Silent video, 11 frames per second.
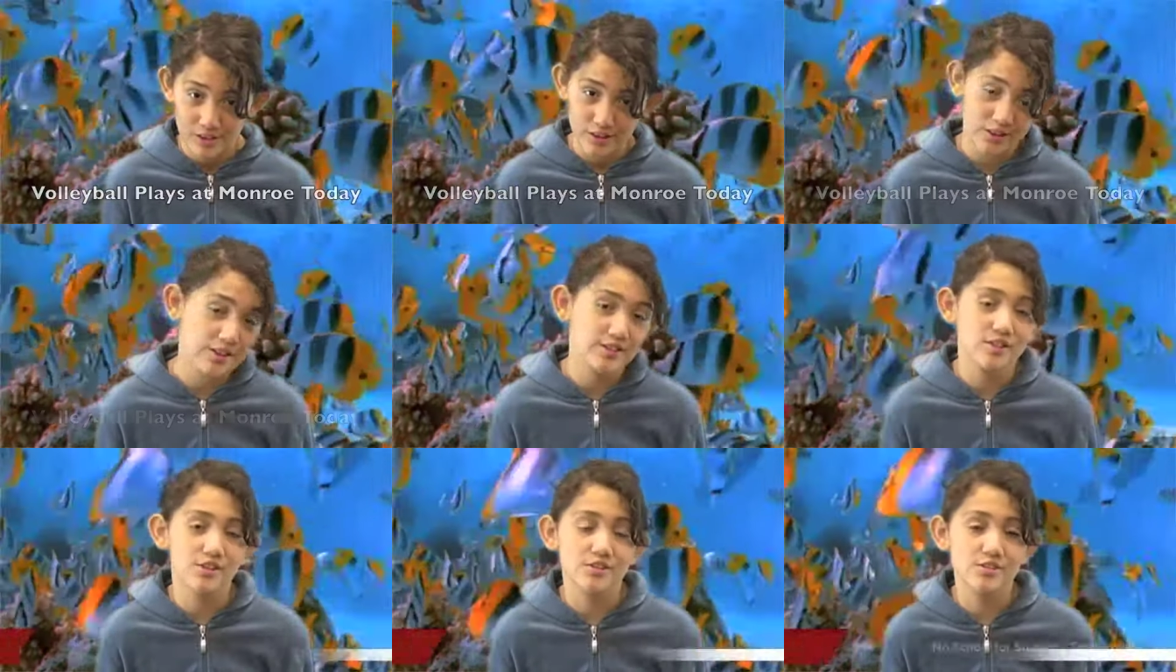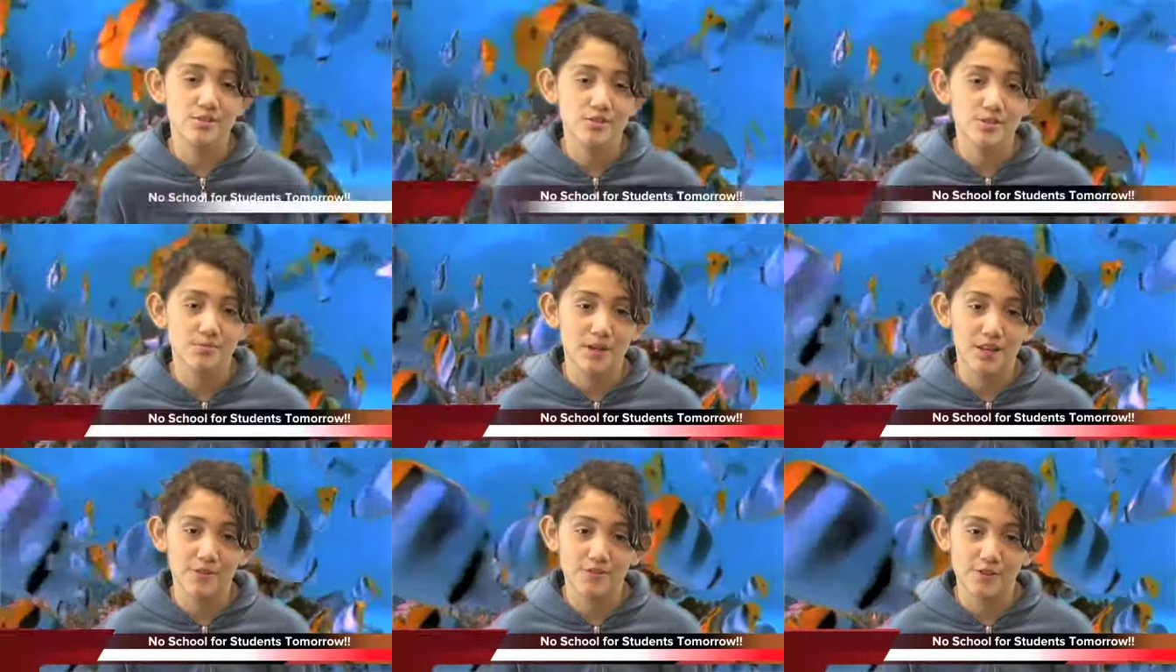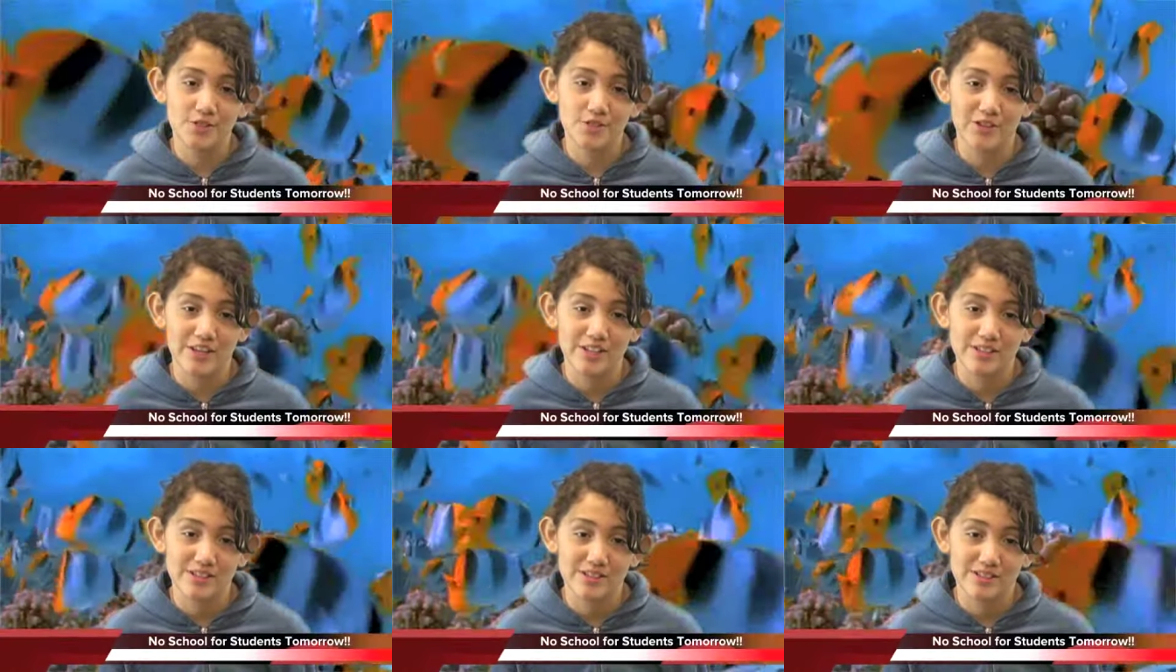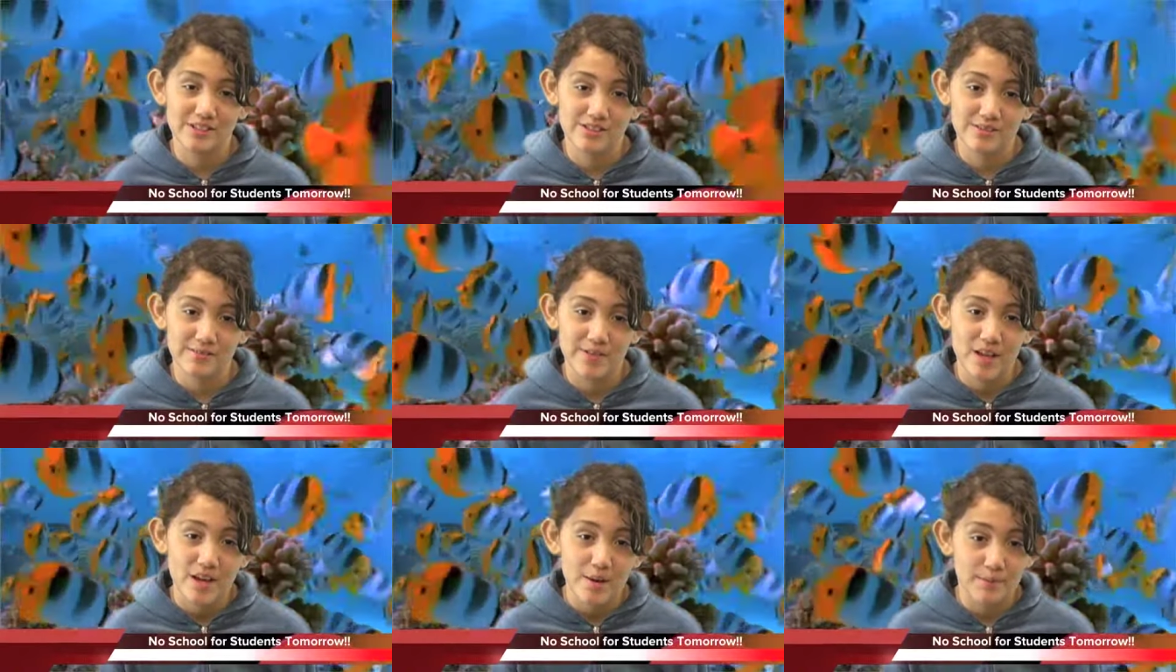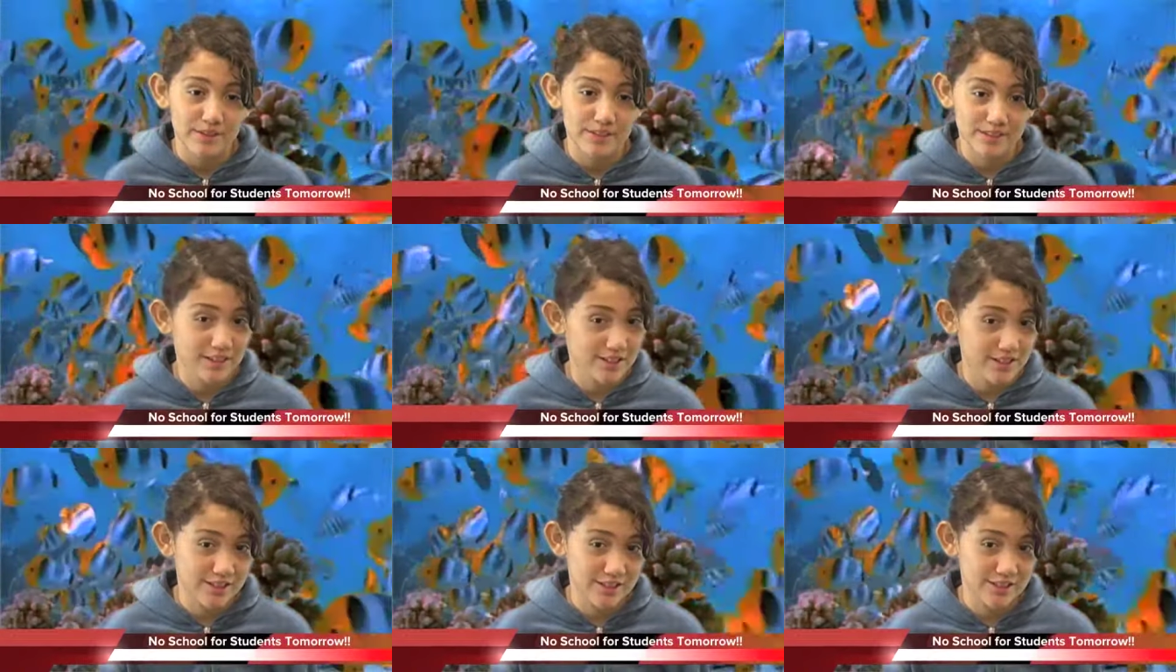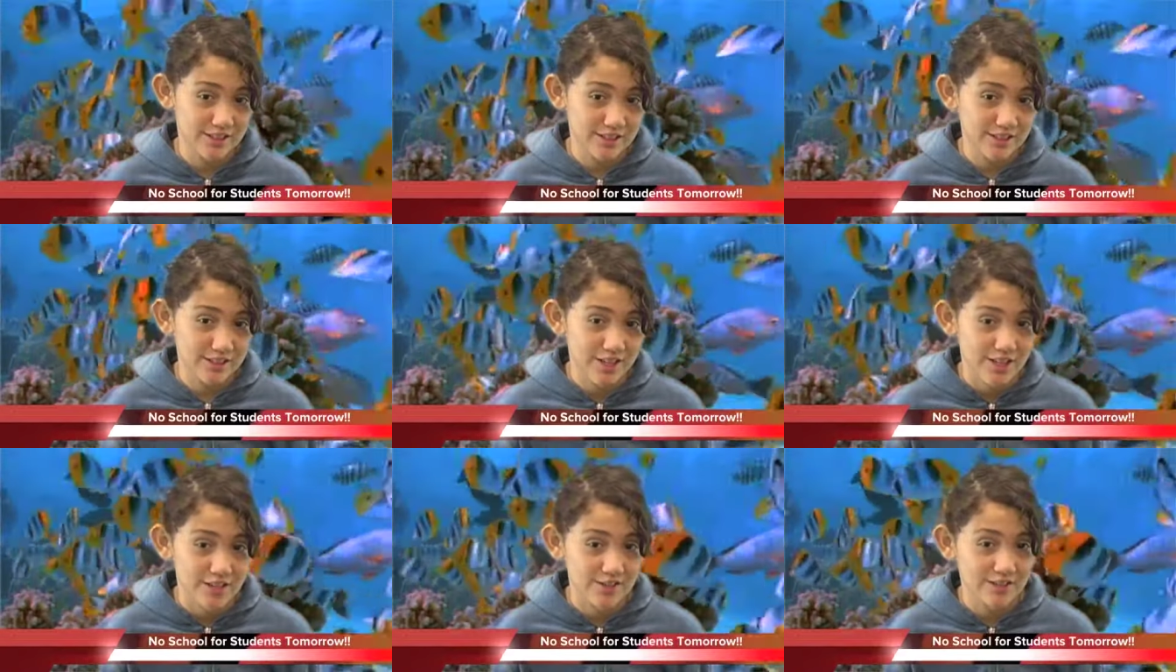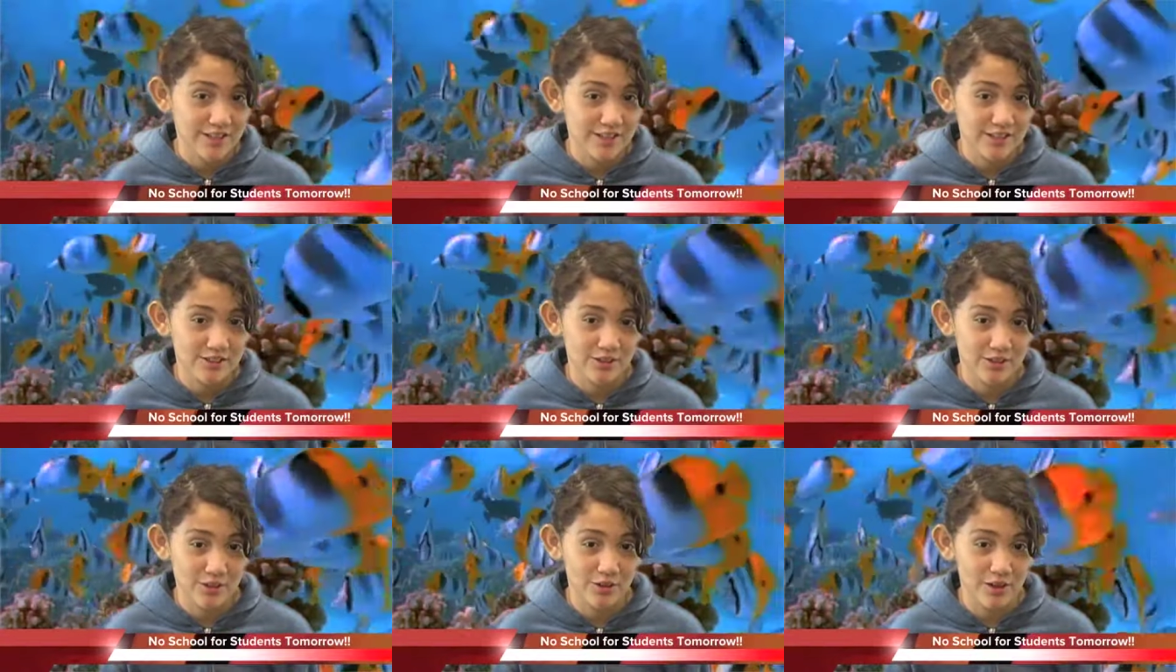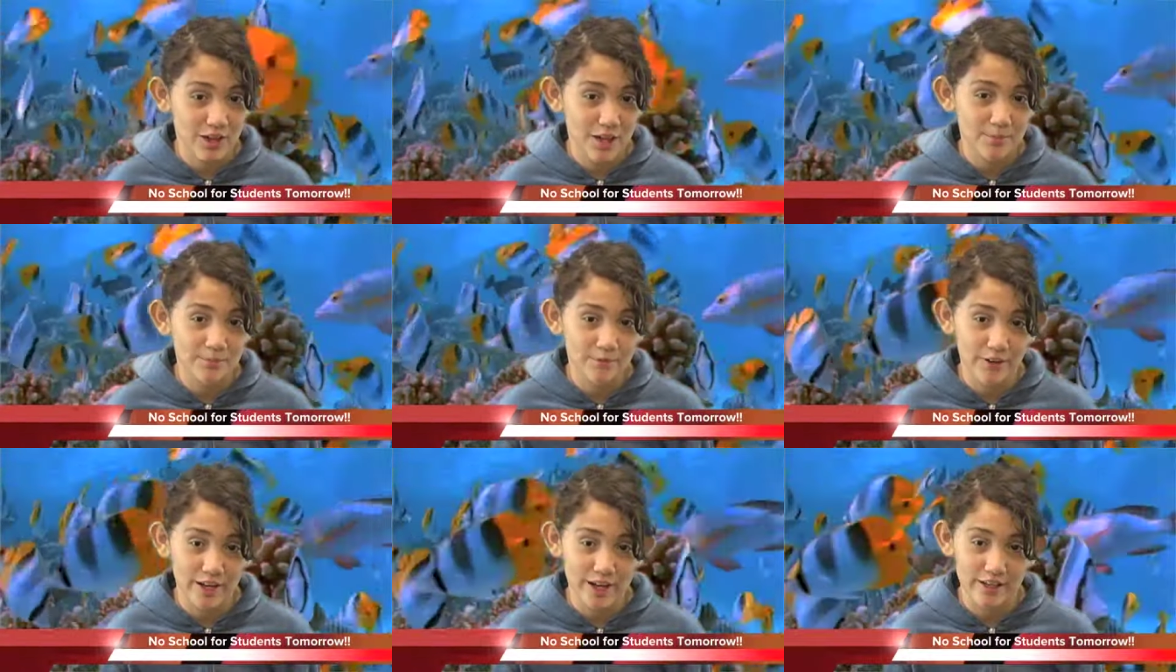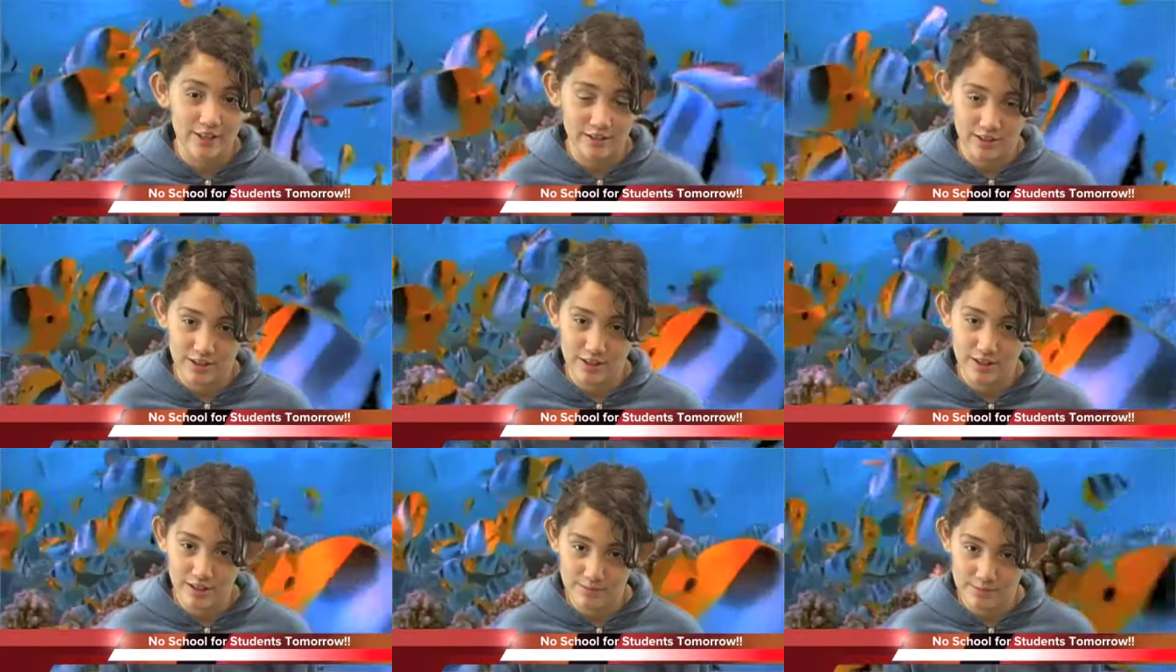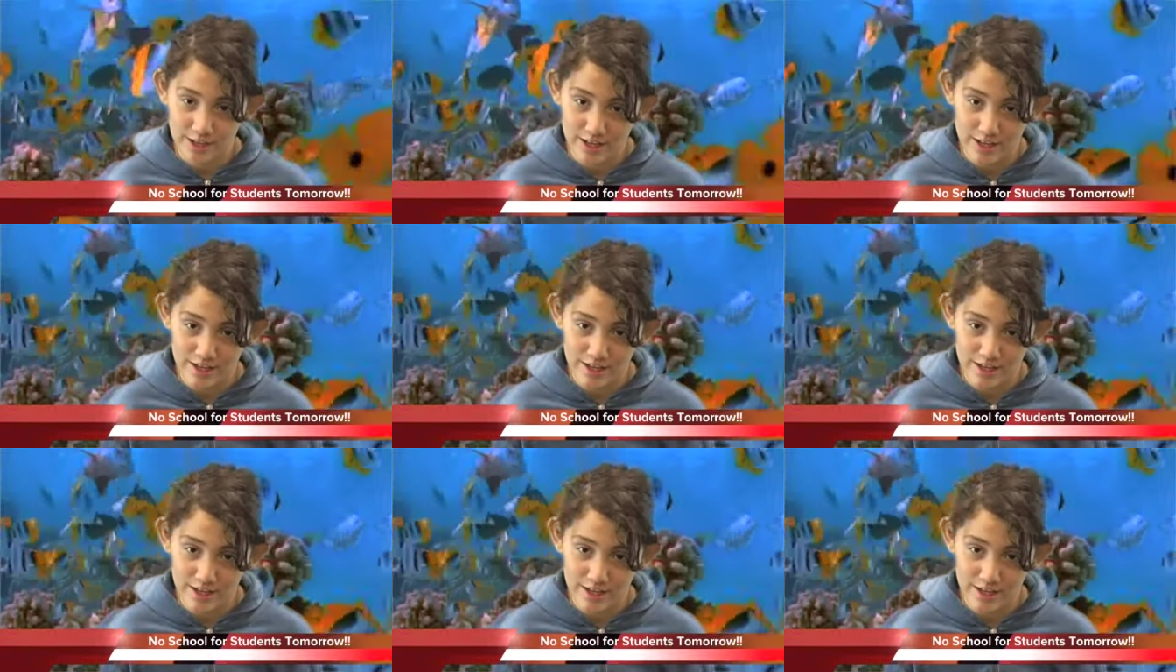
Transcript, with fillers: There is no school tomorrow for students. But sorry teachers, you need to show up for a curriculum day.